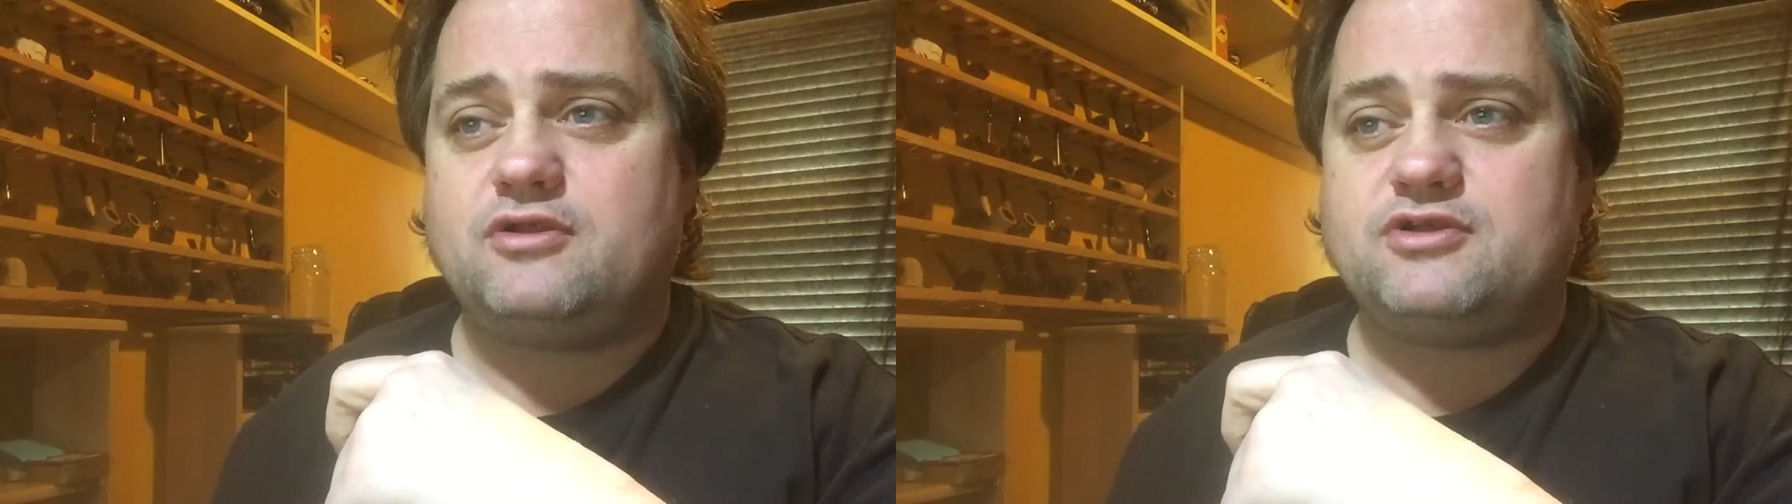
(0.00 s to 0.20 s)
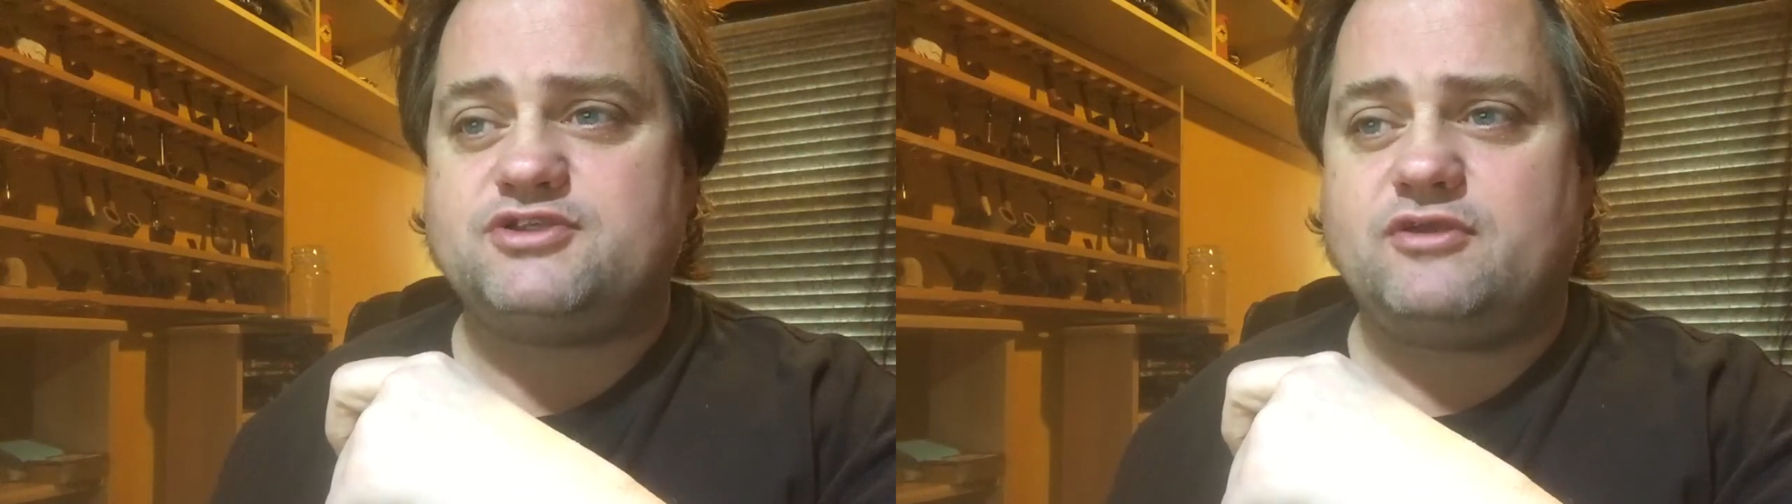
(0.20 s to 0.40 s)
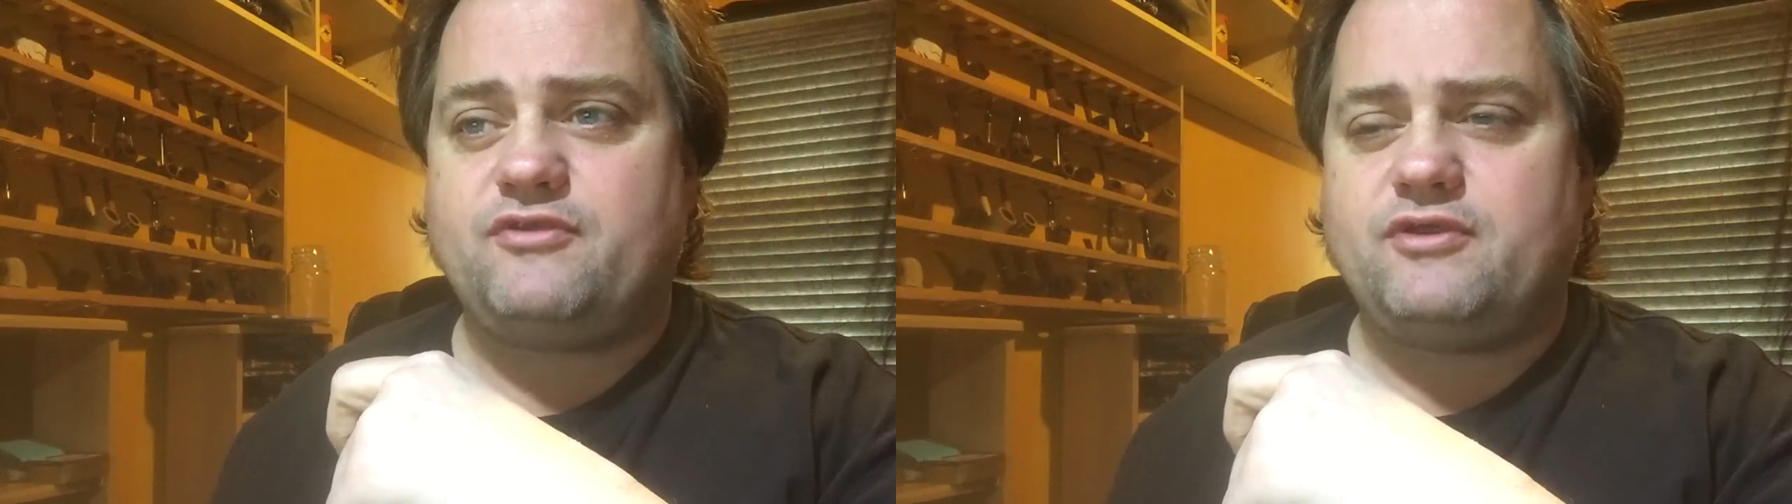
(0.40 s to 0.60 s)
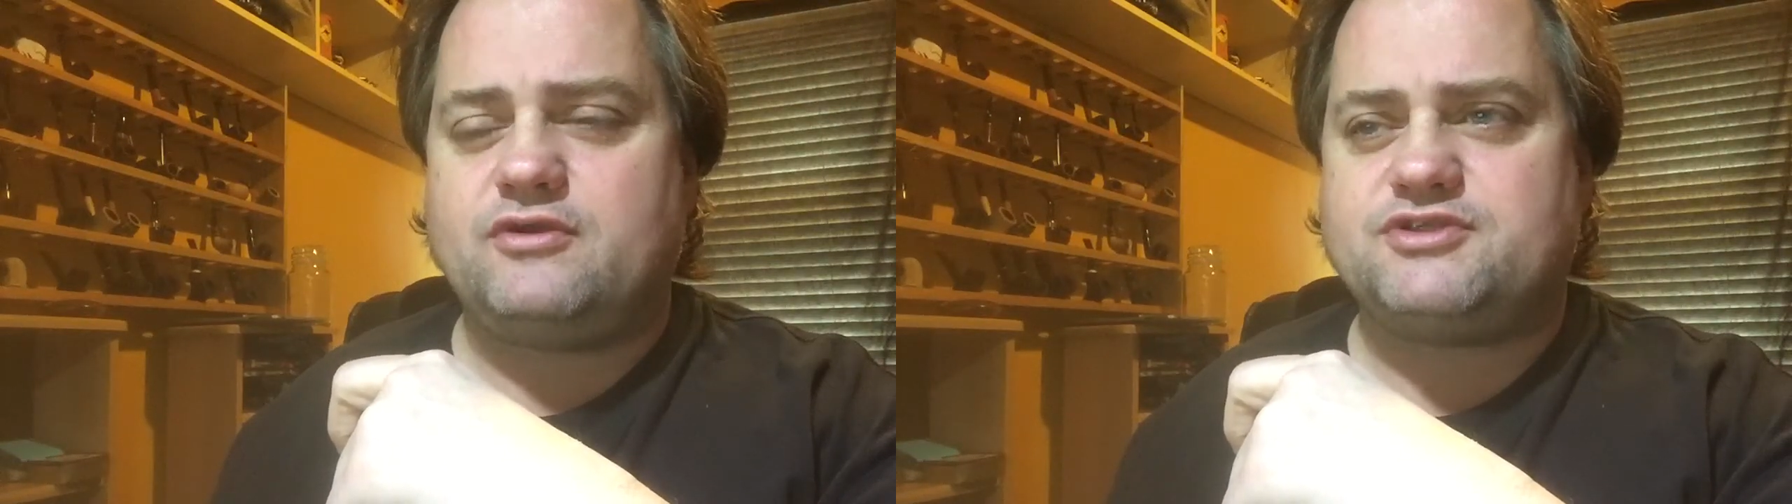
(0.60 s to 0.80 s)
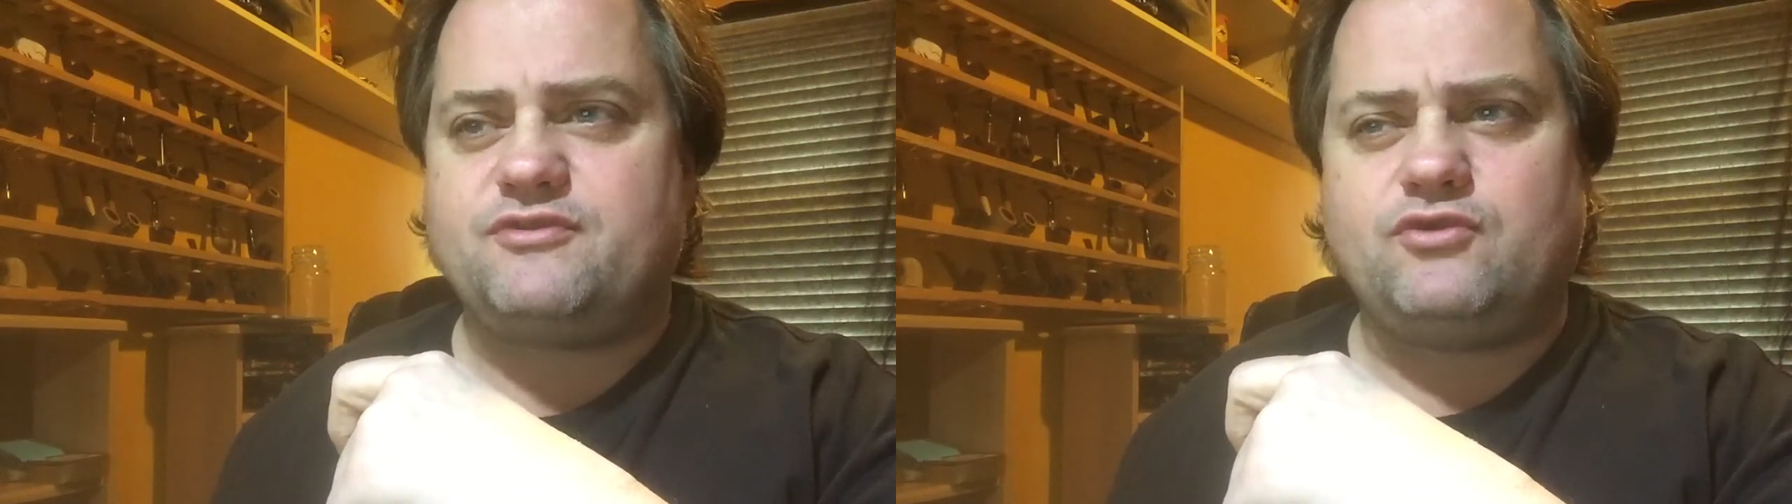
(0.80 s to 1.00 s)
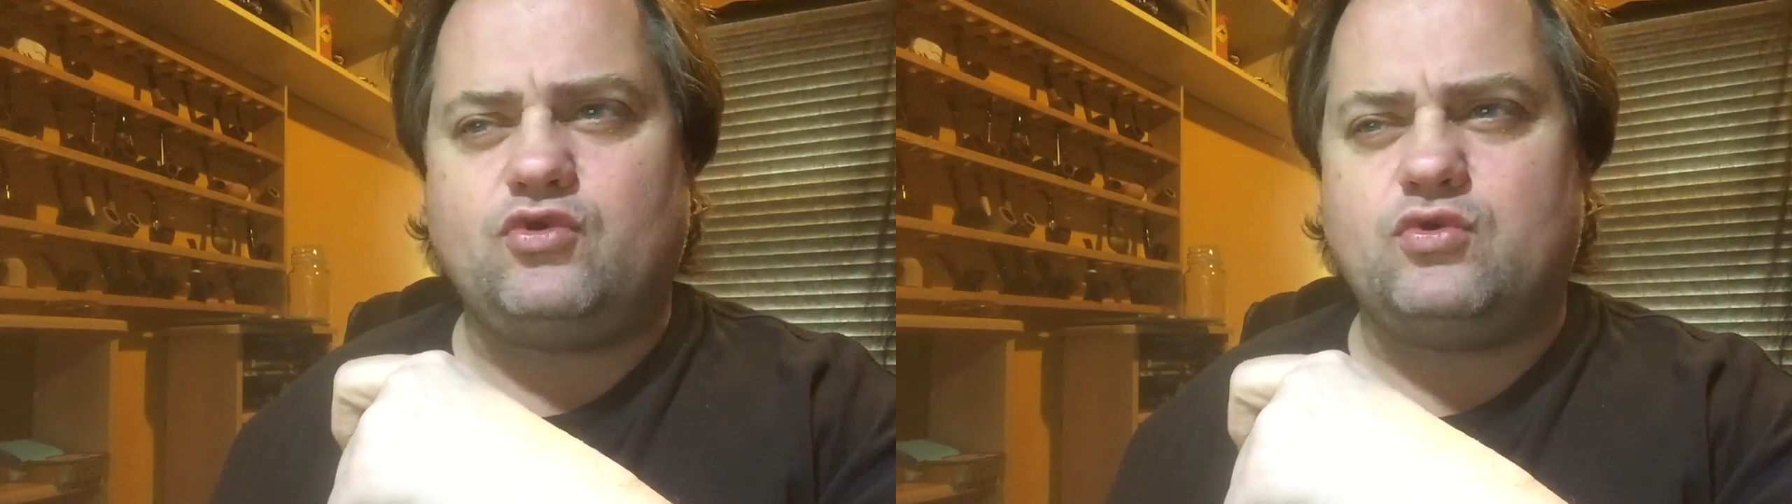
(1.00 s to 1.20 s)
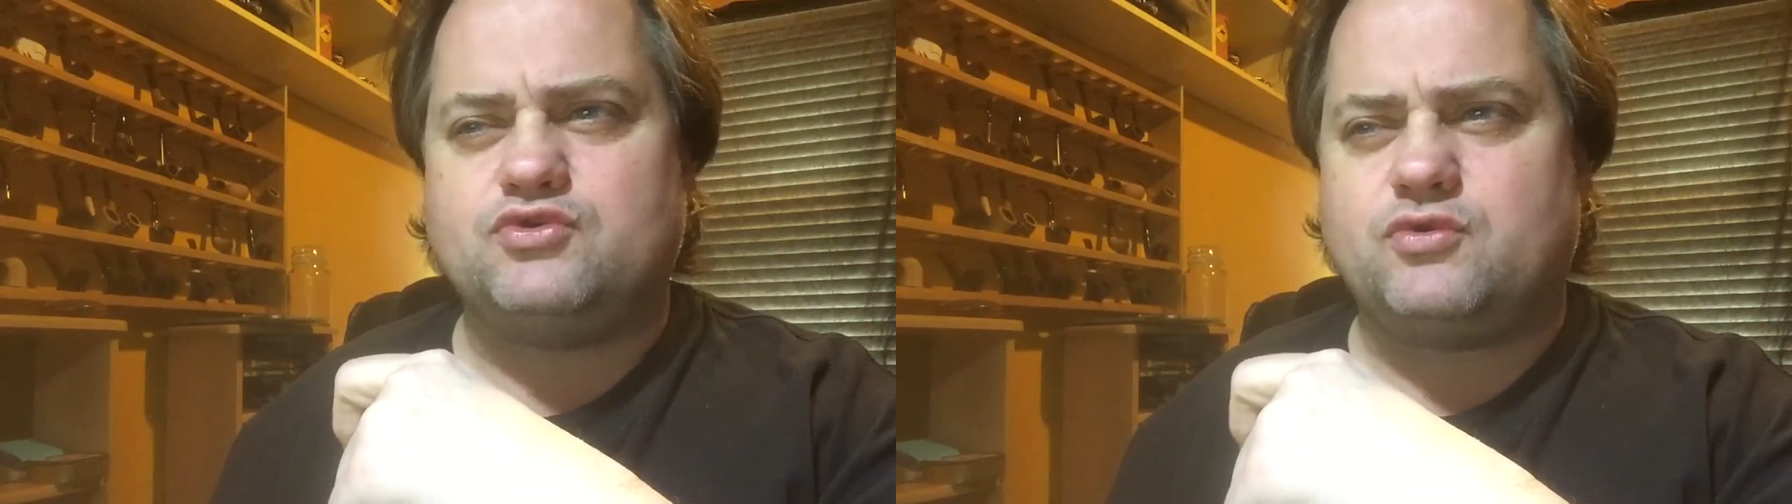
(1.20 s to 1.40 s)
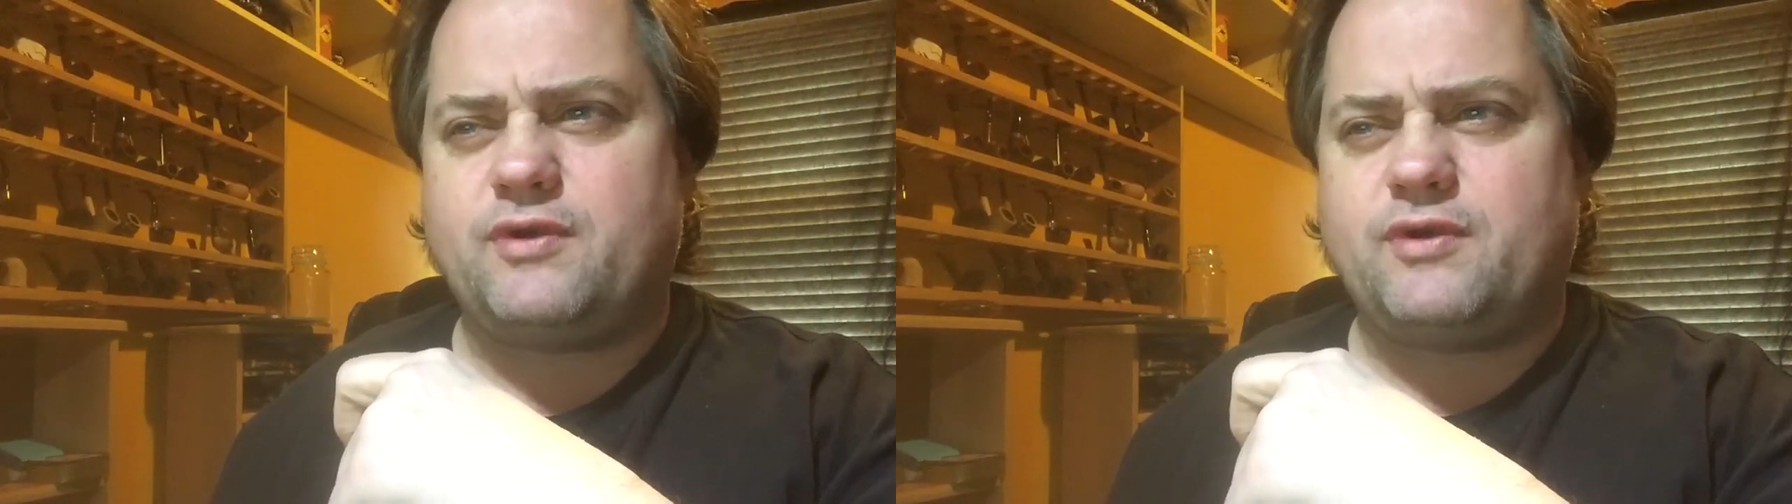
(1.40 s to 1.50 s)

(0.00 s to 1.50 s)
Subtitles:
I think I said The Doors